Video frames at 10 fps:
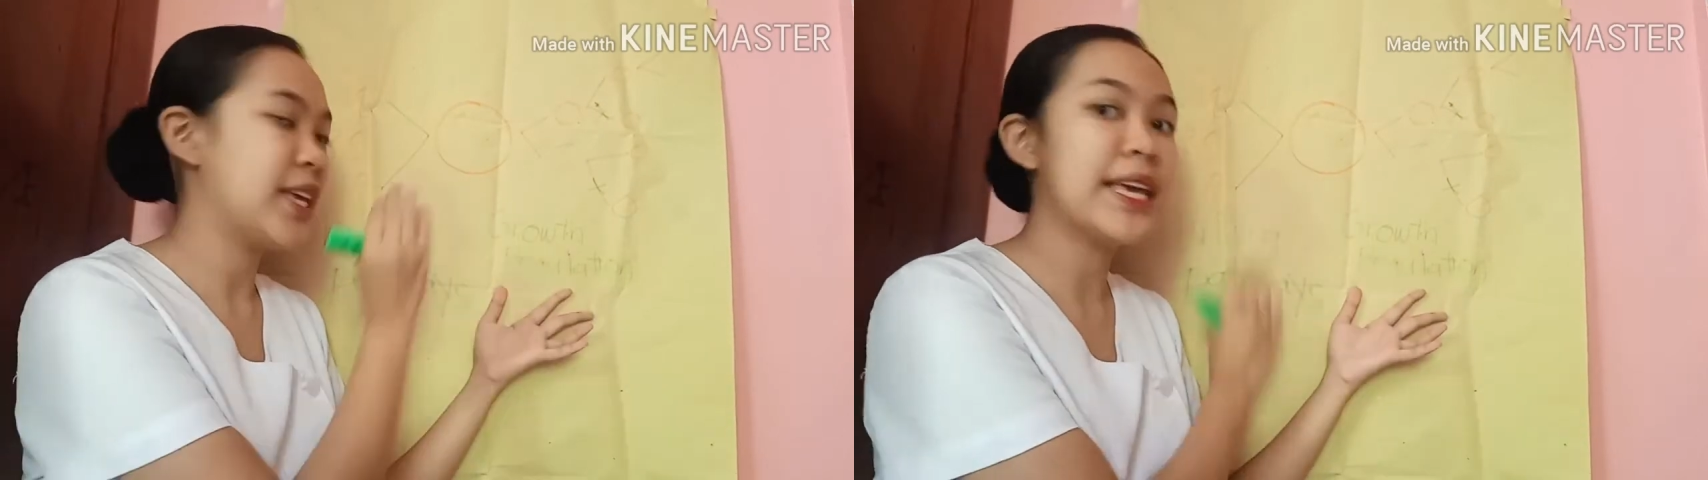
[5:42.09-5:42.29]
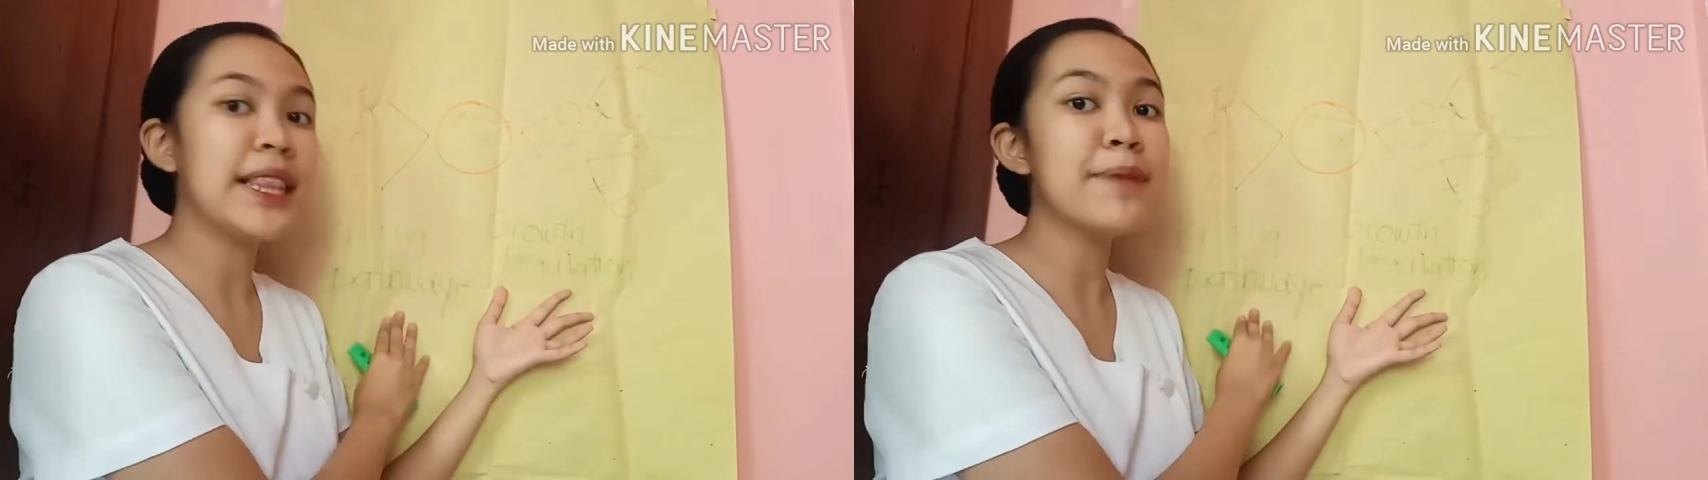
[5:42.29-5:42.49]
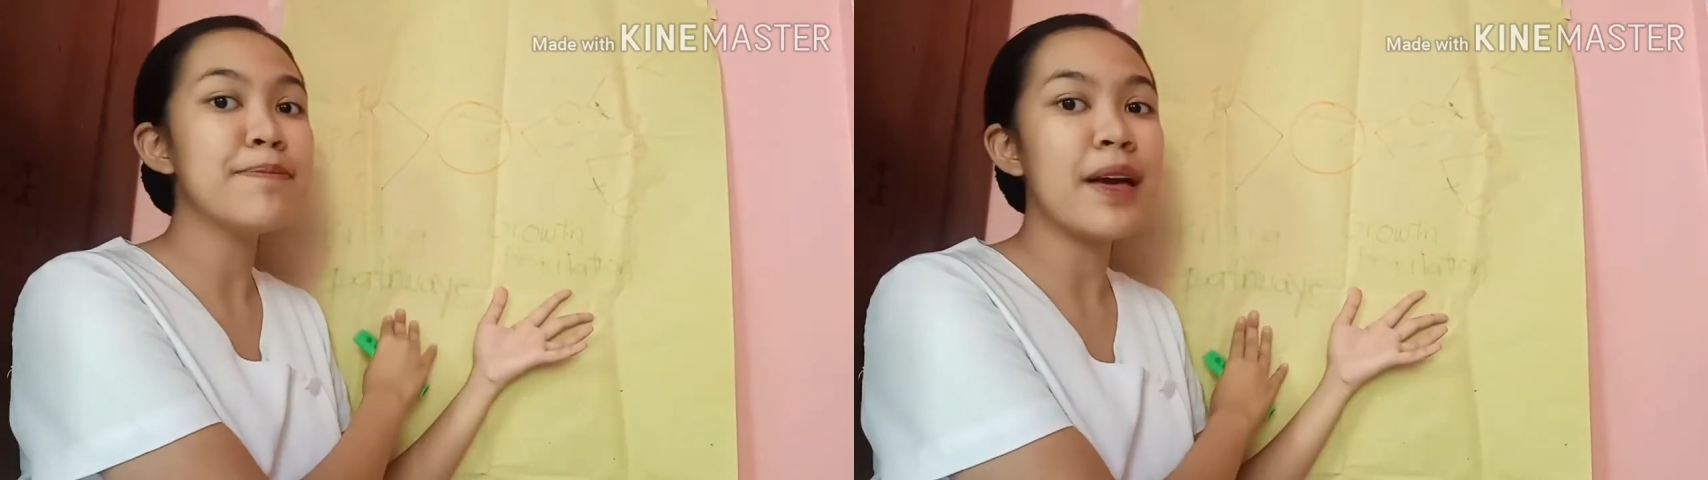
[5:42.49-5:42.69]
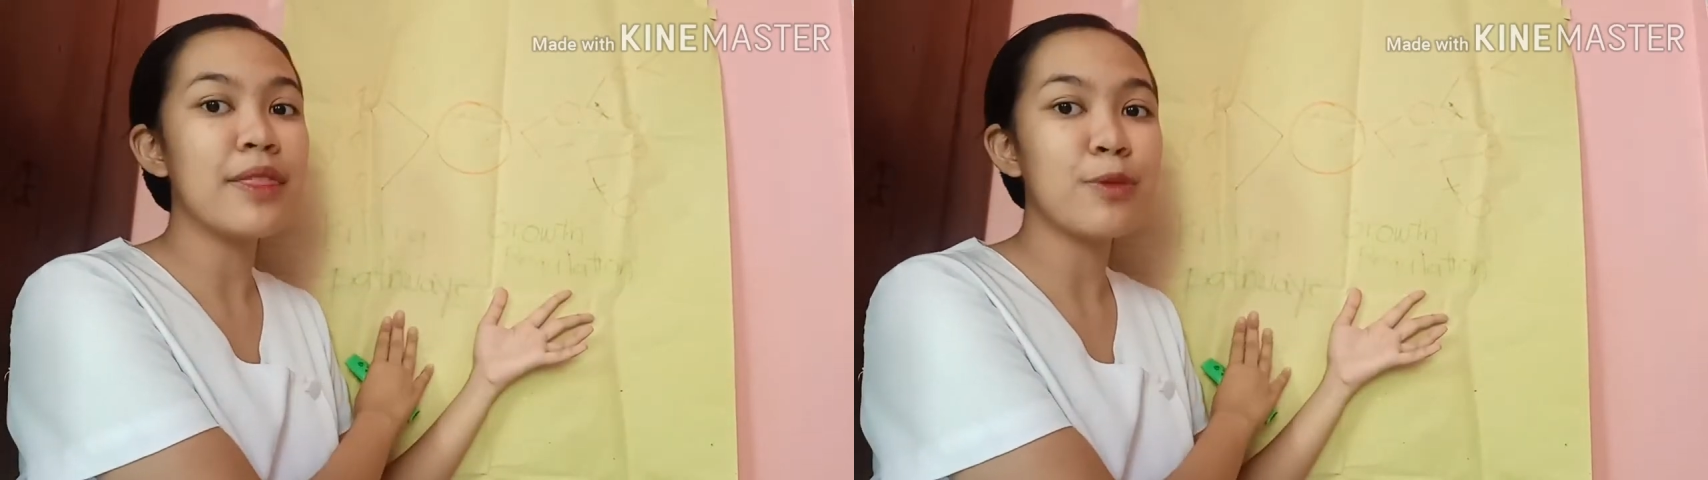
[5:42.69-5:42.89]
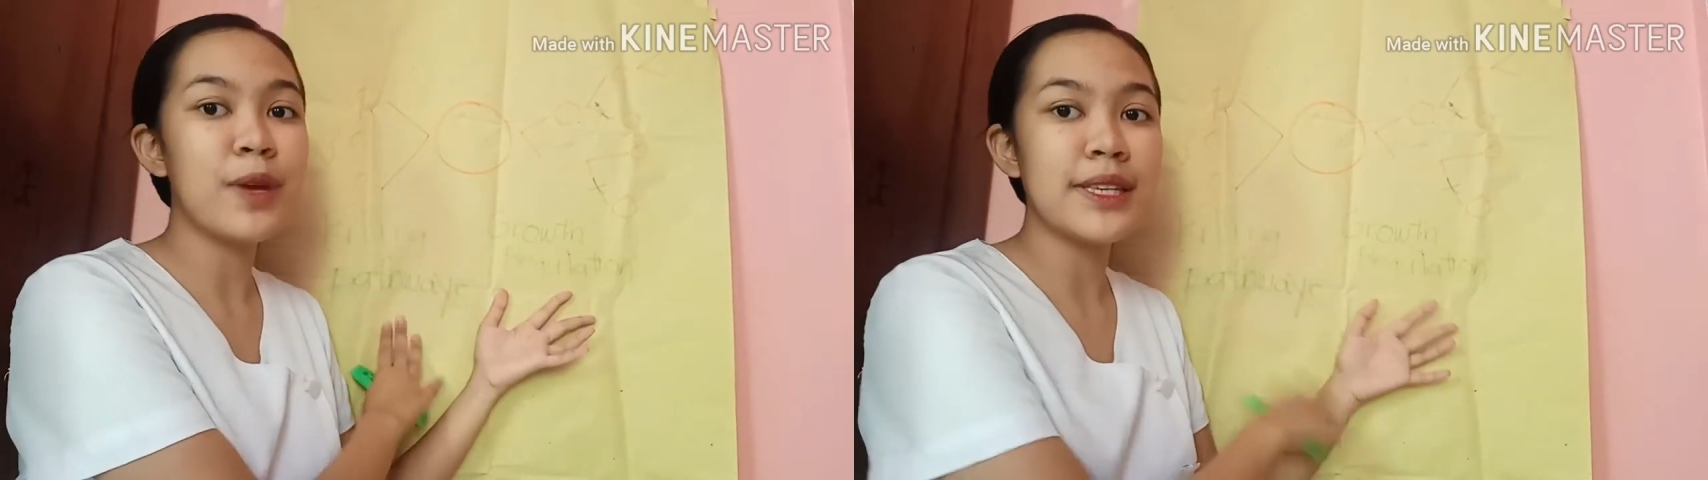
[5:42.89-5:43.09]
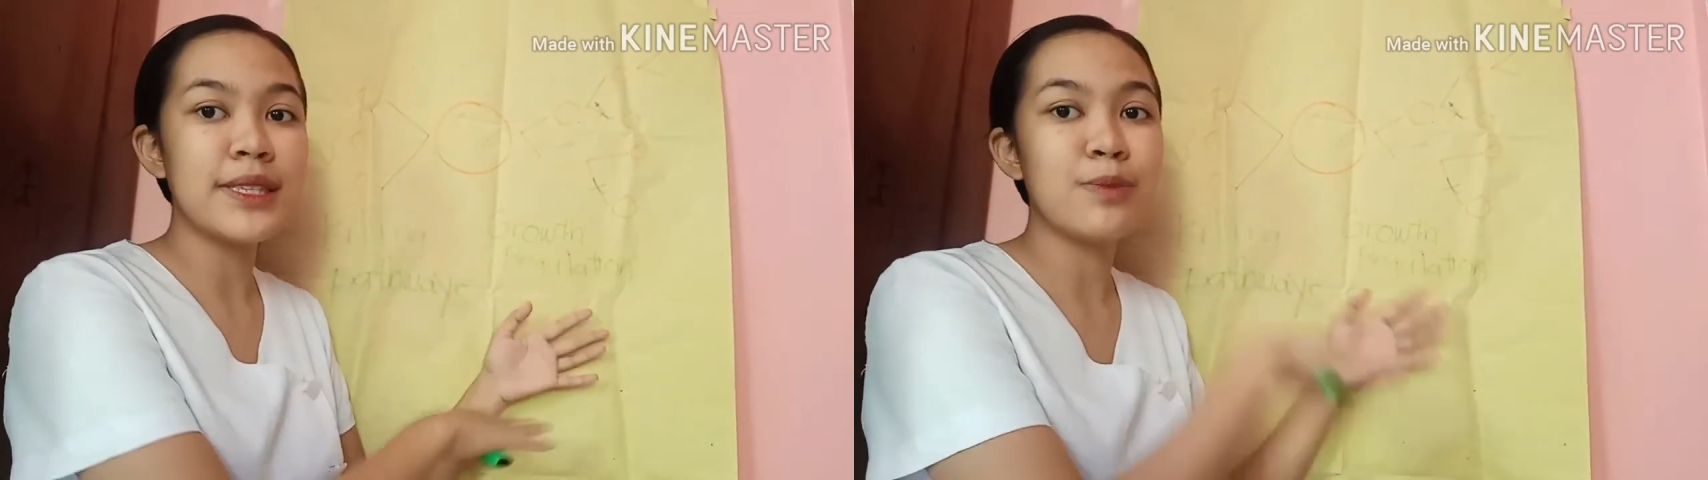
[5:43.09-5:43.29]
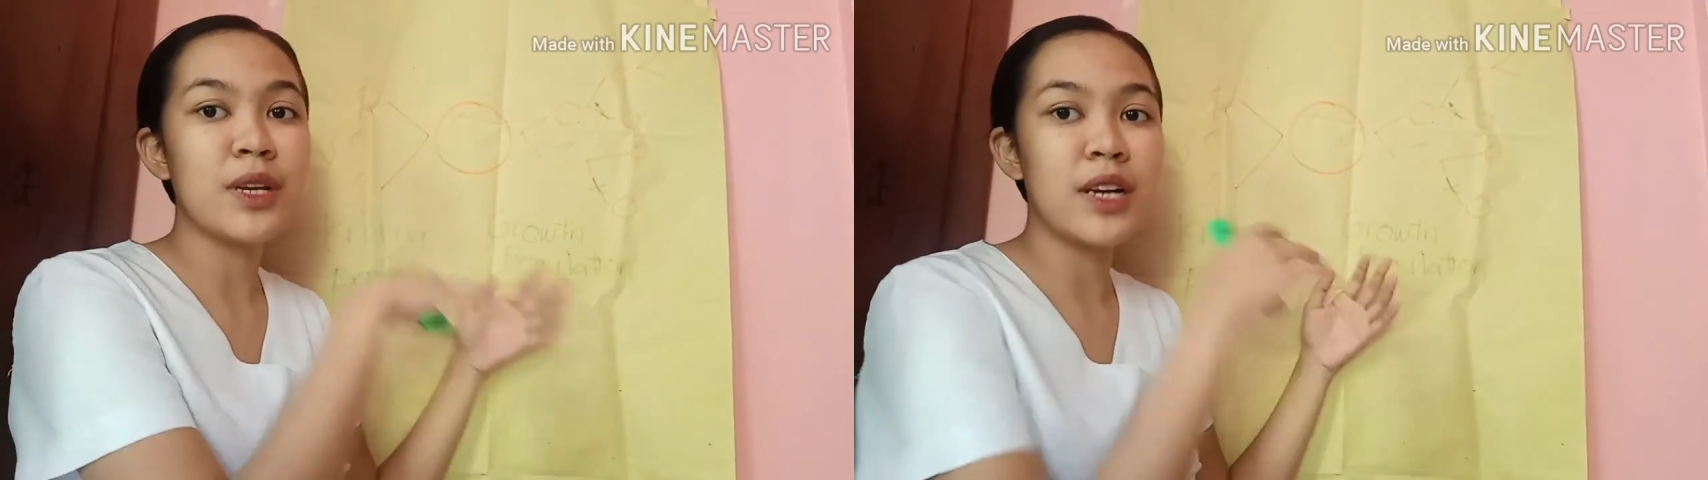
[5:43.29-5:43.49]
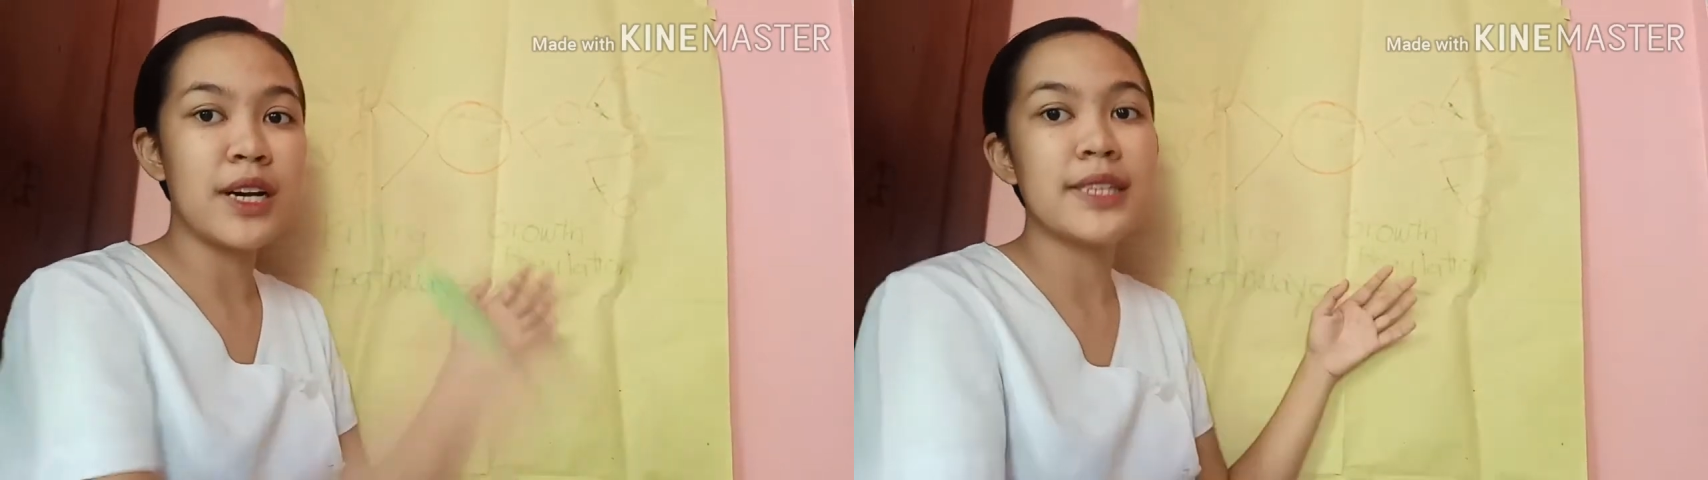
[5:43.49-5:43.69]
killing pathways
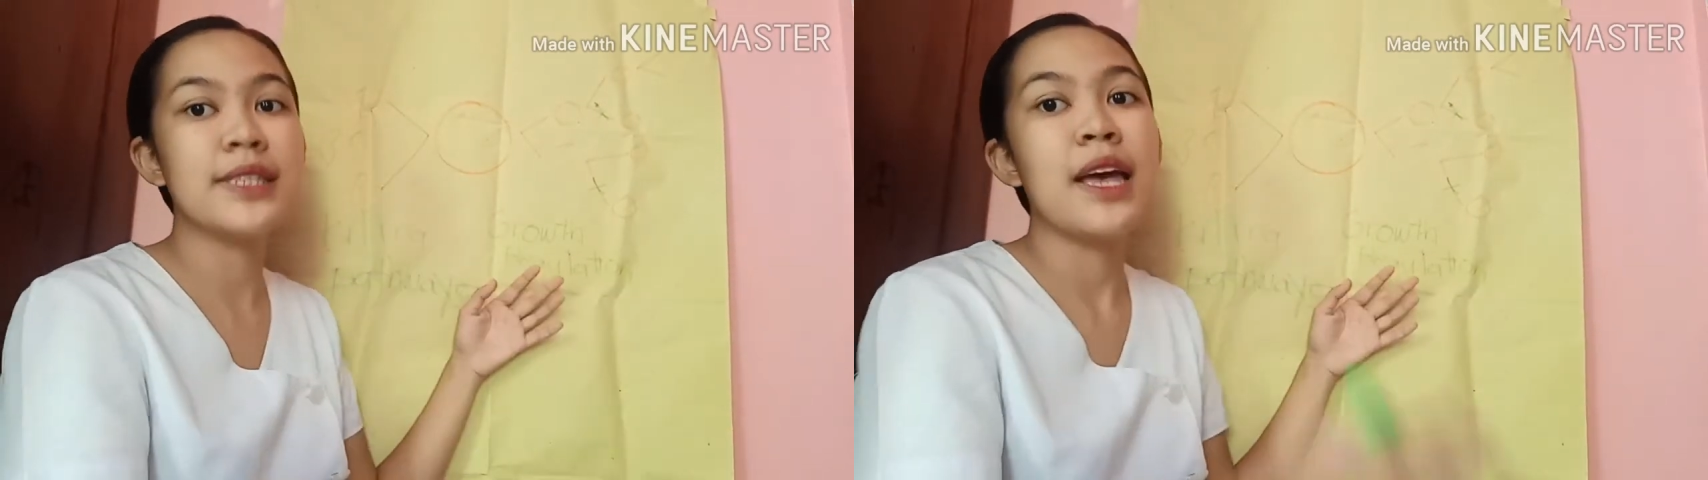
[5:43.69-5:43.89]
because